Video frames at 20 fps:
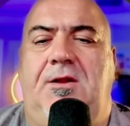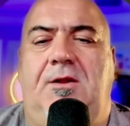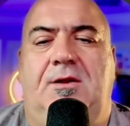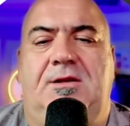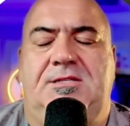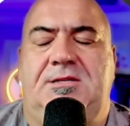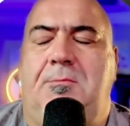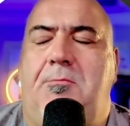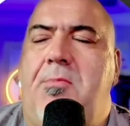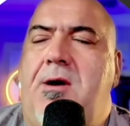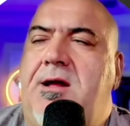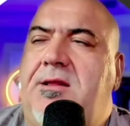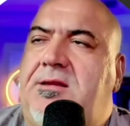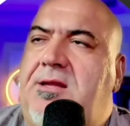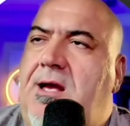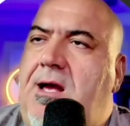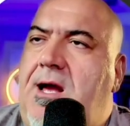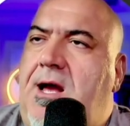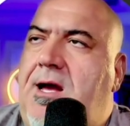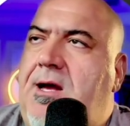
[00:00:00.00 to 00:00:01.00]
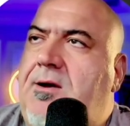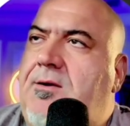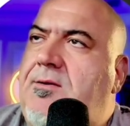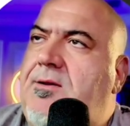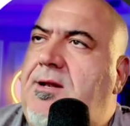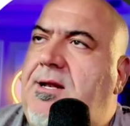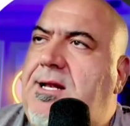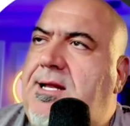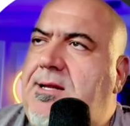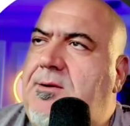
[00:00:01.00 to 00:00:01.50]
video is about
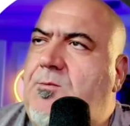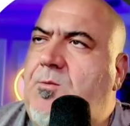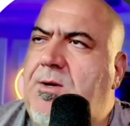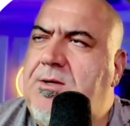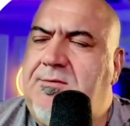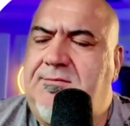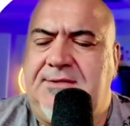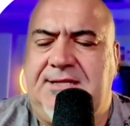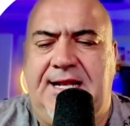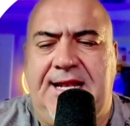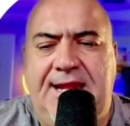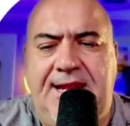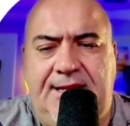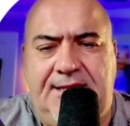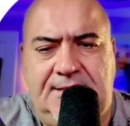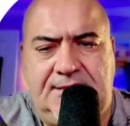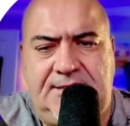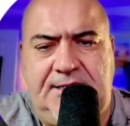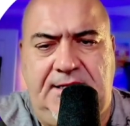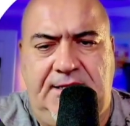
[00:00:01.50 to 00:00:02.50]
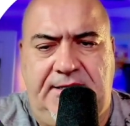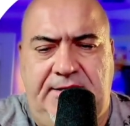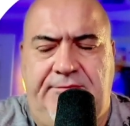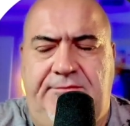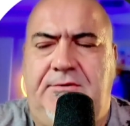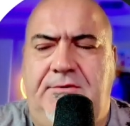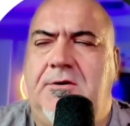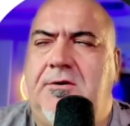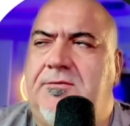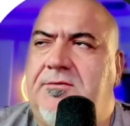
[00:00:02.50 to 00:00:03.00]
one of the latest
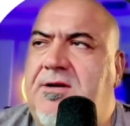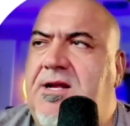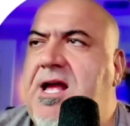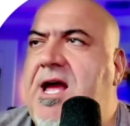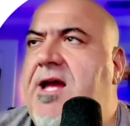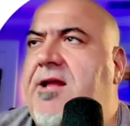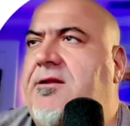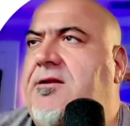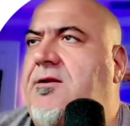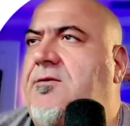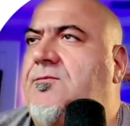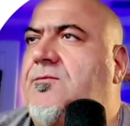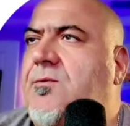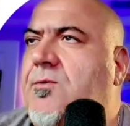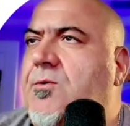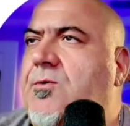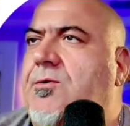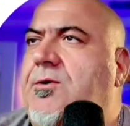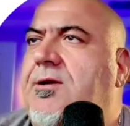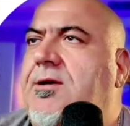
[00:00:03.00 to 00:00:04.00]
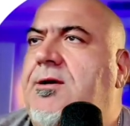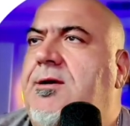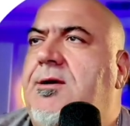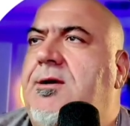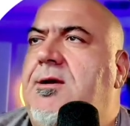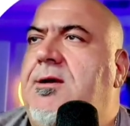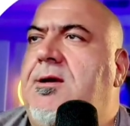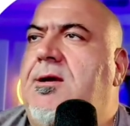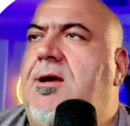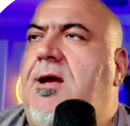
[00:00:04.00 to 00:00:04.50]
interview of Cathie Wood.
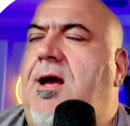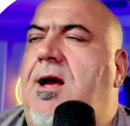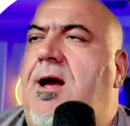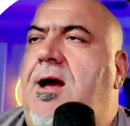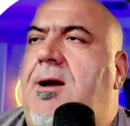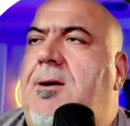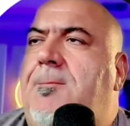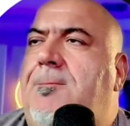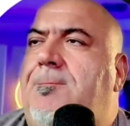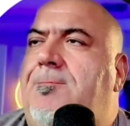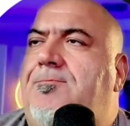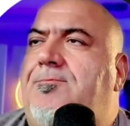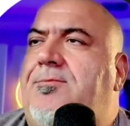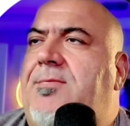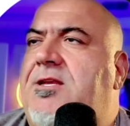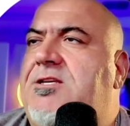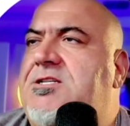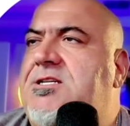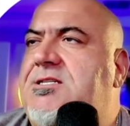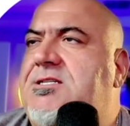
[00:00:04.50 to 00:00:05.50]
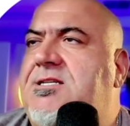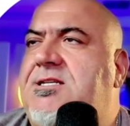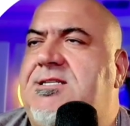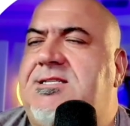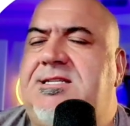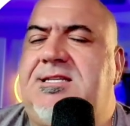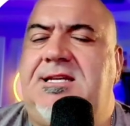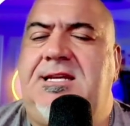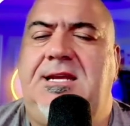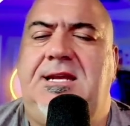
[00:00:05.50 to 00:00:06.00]
She's the
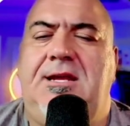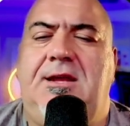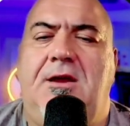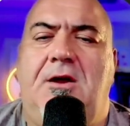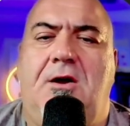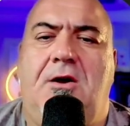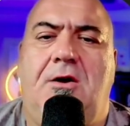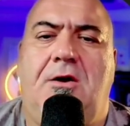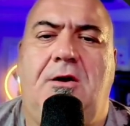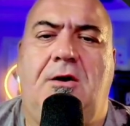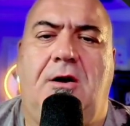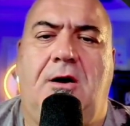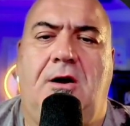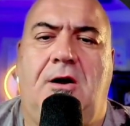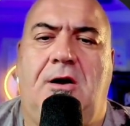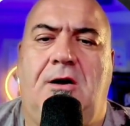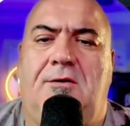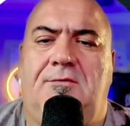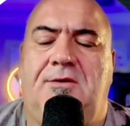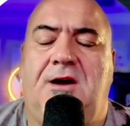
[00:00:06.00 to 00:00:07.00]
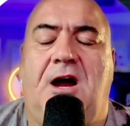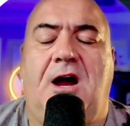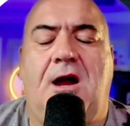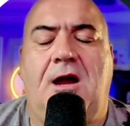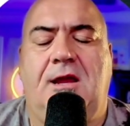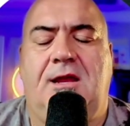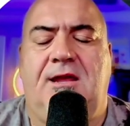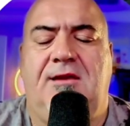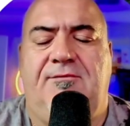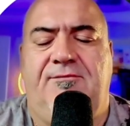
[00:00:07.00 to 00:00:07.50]
CEO of
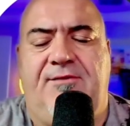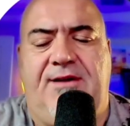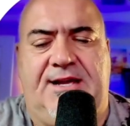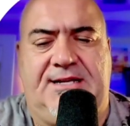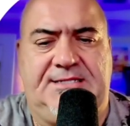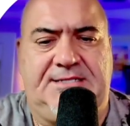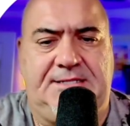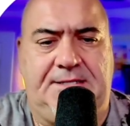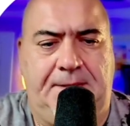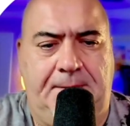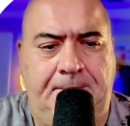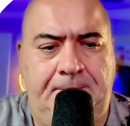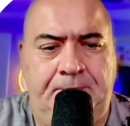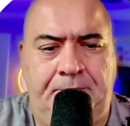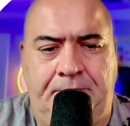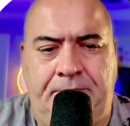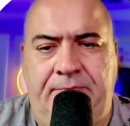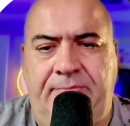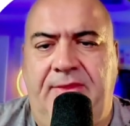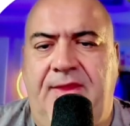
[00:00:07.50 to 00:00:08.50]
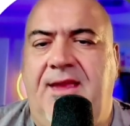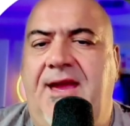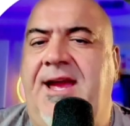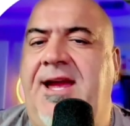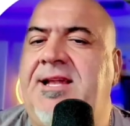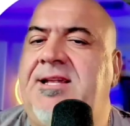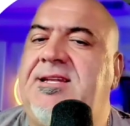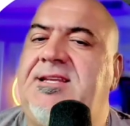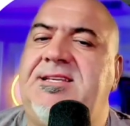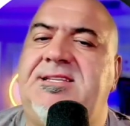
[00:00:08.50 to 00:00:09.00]
Ark Invest,
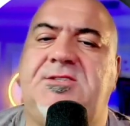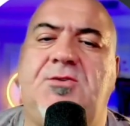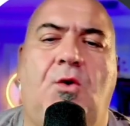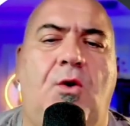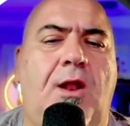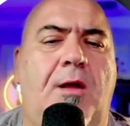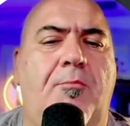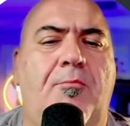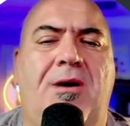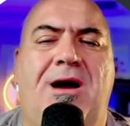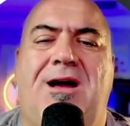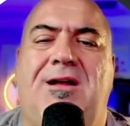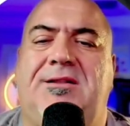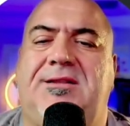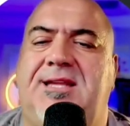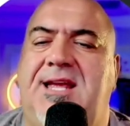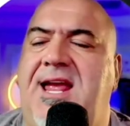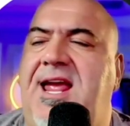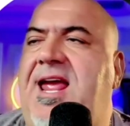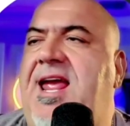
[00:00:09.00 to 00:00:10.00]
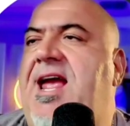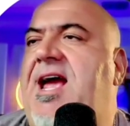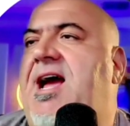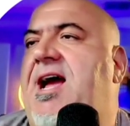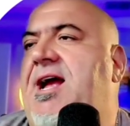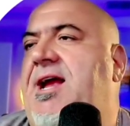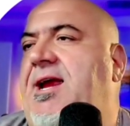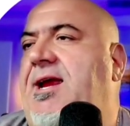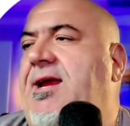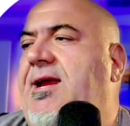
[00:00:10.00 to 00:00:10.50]
and it's all about
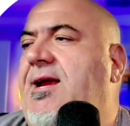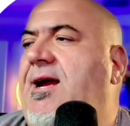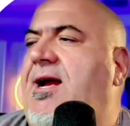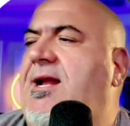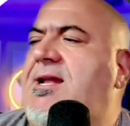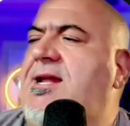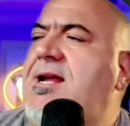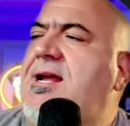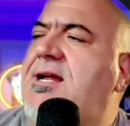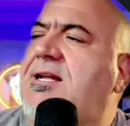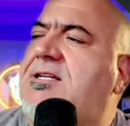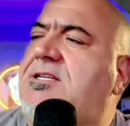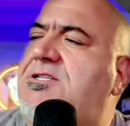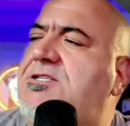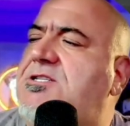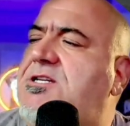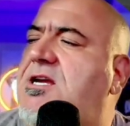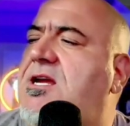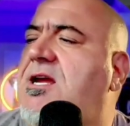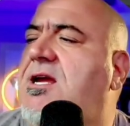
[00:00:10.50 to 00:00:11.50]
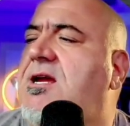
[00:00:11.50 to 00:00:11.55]
AI. I think that